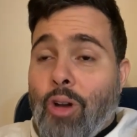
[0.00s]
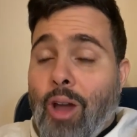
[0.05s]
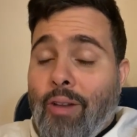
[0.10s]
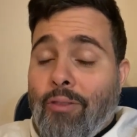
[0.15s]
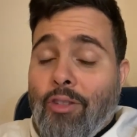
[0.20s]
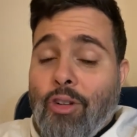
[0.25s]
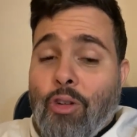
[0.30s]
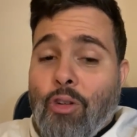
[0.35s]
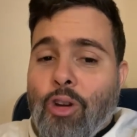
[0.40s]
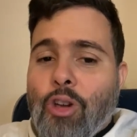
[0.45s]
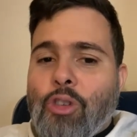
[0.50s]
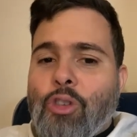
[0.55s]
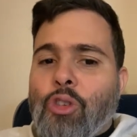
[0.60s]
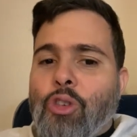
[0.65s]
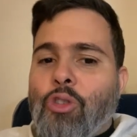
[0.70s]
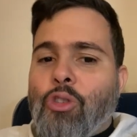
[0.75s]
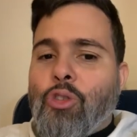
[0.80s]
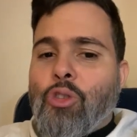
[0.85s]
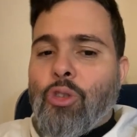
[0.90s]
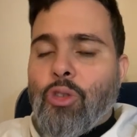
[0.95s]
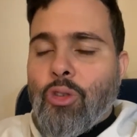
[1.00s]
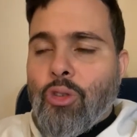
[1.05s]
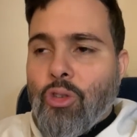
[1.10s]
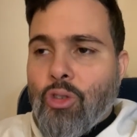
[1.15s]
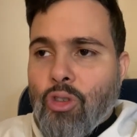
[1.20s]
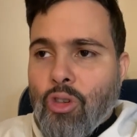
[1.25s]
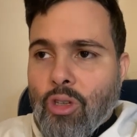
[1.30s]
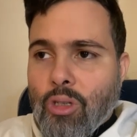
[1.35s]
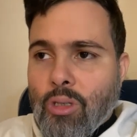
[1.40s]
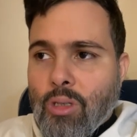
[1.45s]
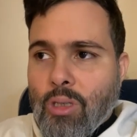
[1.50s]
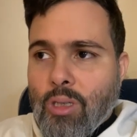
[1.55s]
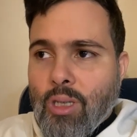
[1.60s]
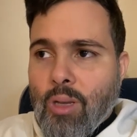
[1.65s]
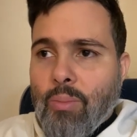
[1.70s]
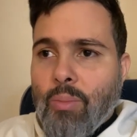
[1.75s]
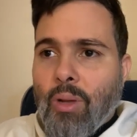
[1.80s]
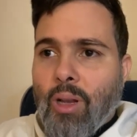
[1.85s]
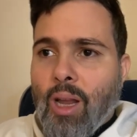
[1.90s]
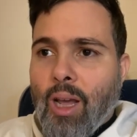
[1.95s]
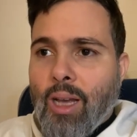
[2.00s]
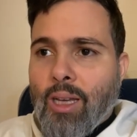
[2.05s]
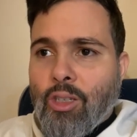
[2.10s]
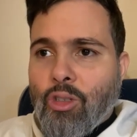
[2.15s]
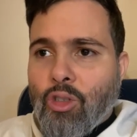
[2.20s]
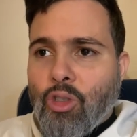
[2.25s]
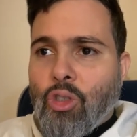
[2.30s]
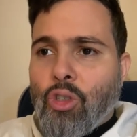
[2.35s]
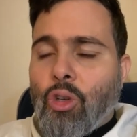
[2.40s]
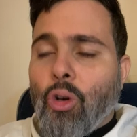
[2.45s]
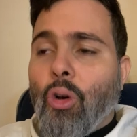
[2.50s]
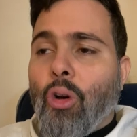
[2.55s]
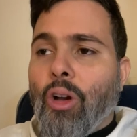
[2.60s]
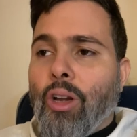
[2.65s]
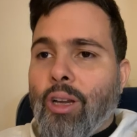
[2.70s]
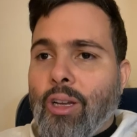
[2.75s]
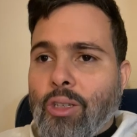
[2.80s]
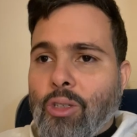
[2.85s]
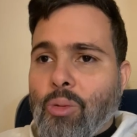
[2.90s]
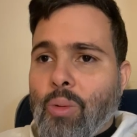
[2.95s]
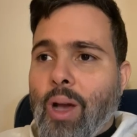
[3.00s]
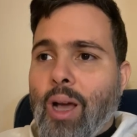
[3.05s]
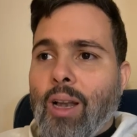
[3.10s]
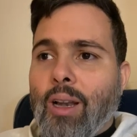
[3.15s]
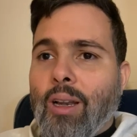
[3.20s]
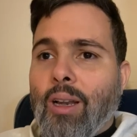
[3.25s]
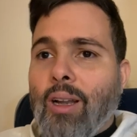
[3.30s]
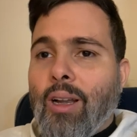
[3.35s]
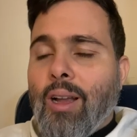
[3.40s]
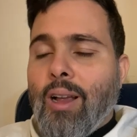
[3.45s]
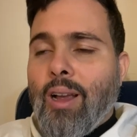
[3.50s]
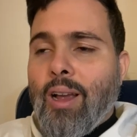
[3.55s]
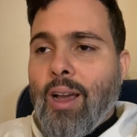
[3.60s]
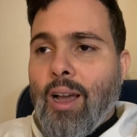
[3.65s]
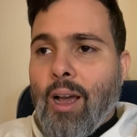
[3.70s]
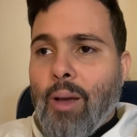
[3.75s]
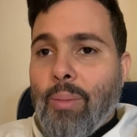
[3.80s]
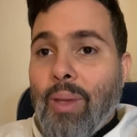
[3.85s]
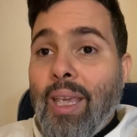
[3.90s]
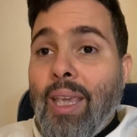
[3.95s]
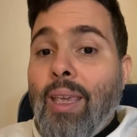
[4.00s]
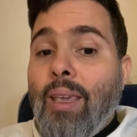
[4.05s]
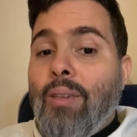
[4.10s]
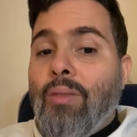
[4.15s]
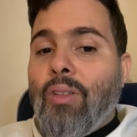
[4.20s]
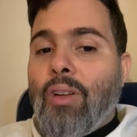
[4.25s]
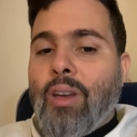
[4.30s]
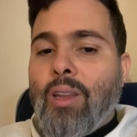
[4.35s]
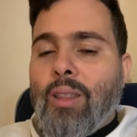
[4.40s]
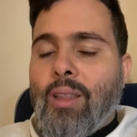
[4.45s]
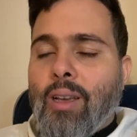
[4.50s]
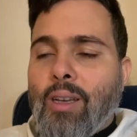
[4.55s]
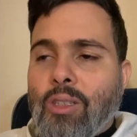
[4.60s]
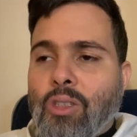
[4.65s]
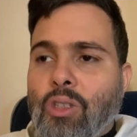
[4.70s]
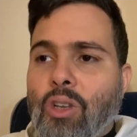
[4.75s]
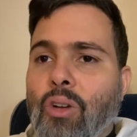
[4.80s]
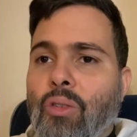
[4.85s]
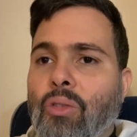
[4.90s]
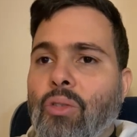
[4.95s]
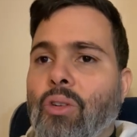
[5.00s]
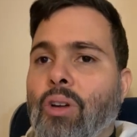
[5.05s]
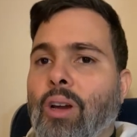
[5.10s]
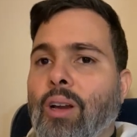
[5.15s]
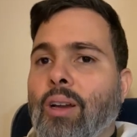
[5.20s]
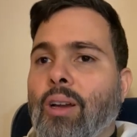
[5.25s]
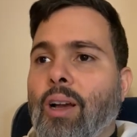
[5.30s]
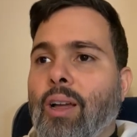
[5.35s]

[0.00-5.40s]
Every Christian should symbolize joy as well, even in their suffering.